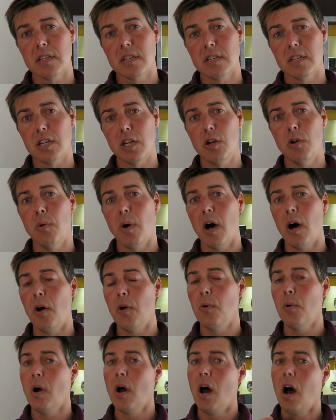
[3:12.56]

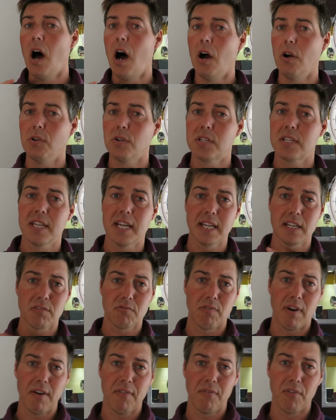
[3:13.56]
2006
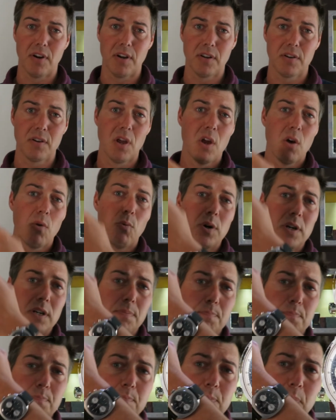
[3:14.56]
reference,
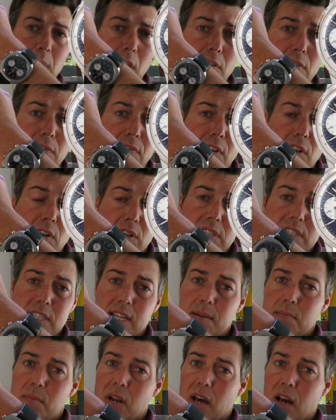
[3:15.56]
which both look
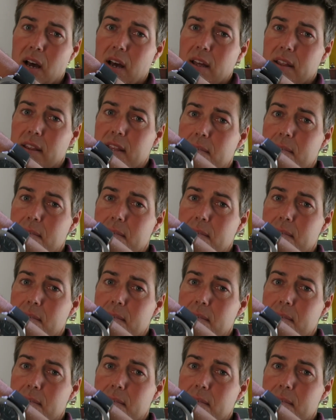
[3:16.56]
similar.